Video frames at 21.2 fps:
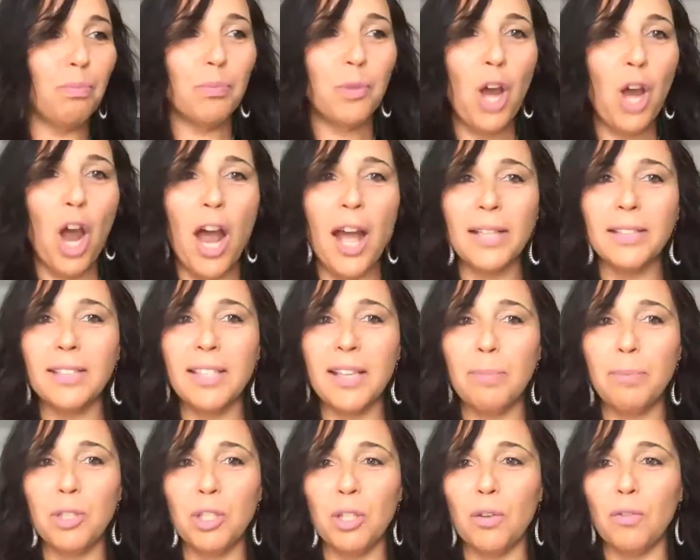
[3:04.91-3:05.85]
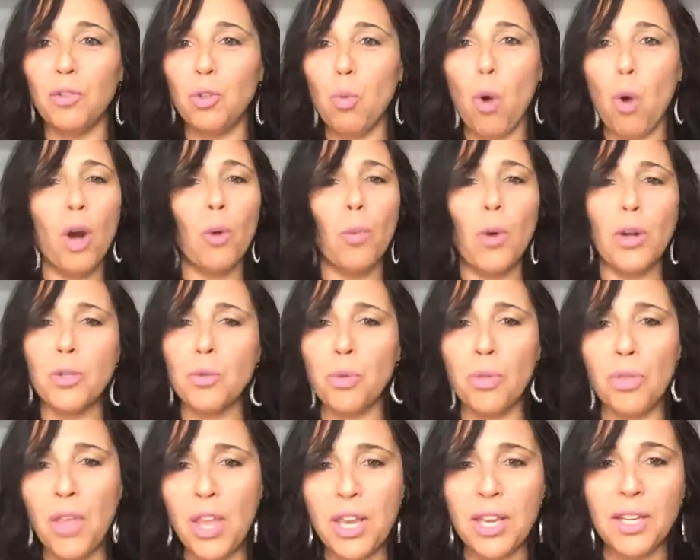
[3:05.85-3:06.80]
concepts of you are what you
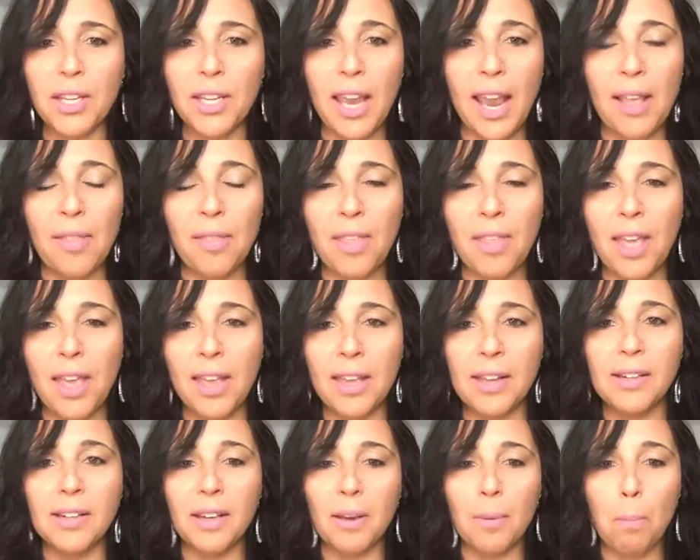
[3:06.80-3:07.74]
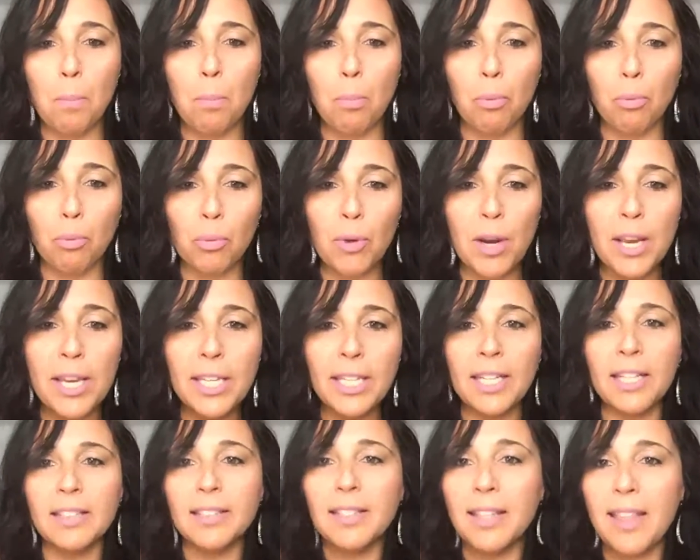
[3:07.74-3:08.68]
think, and then bring it
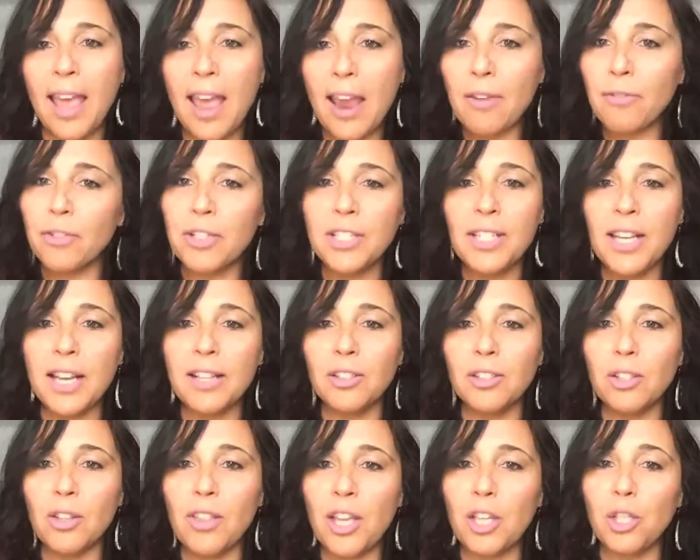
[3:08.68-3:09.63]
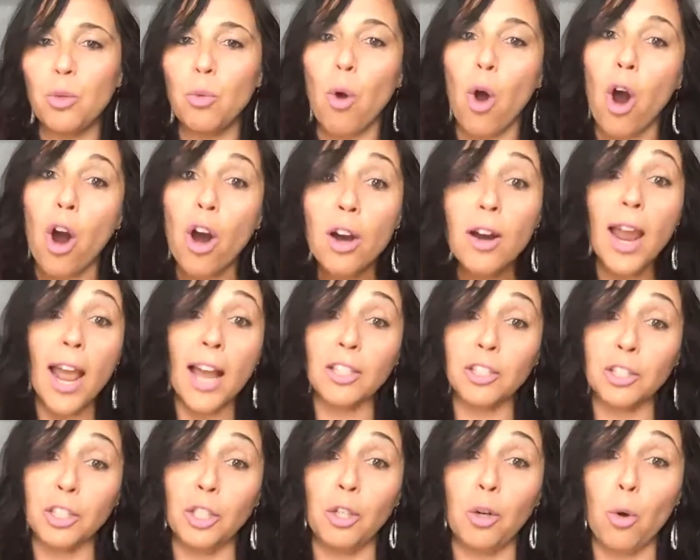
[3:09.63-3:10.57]
into the everyday so that you are
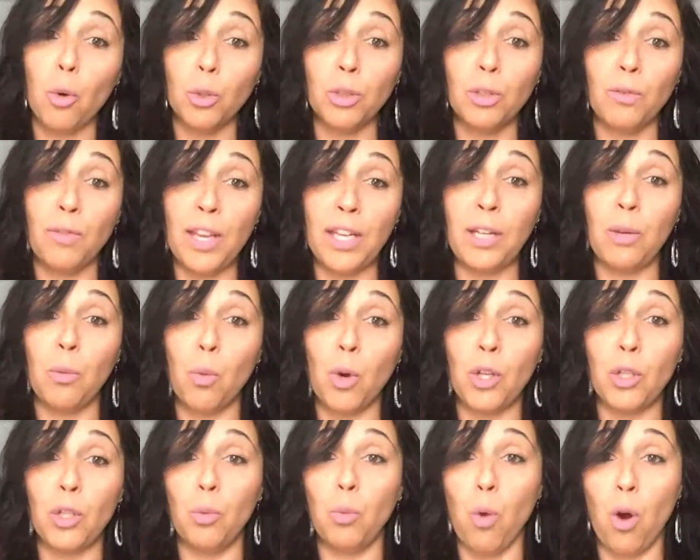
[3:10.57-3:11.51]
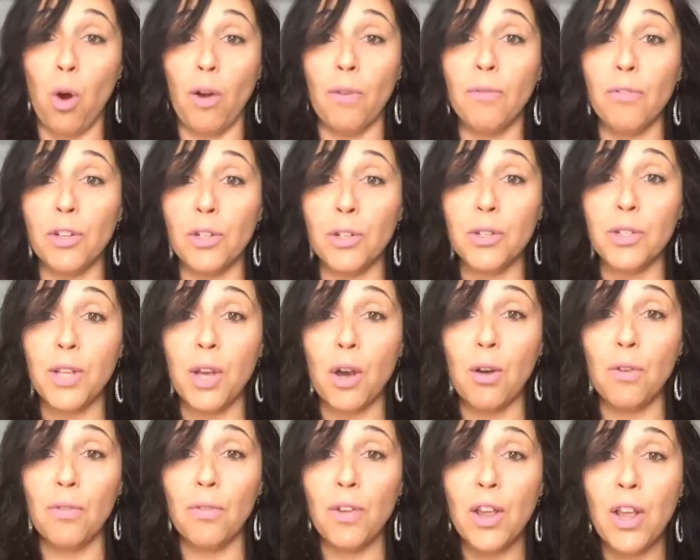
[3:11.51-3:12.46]
actually cultivating what you want for
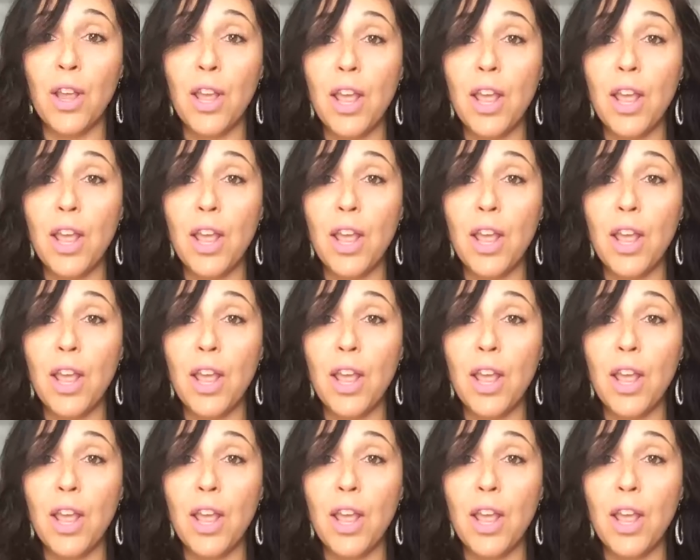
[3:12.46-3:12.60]
yourself?